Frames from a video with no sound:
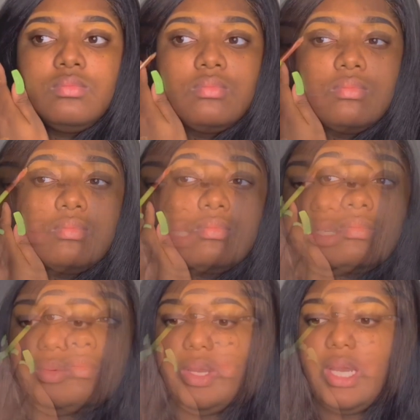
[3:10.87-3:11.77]
So really
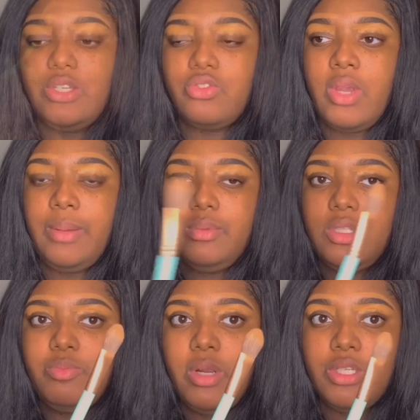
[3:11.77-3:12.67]
quick, I just grabbed this
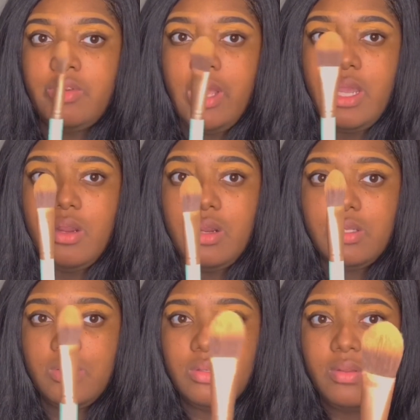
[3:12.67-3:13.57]
brush right here. It's
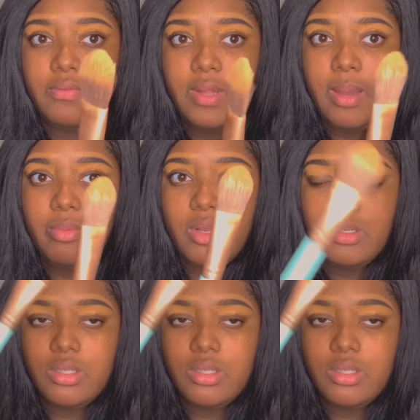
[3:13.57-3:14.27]
just a flat brush.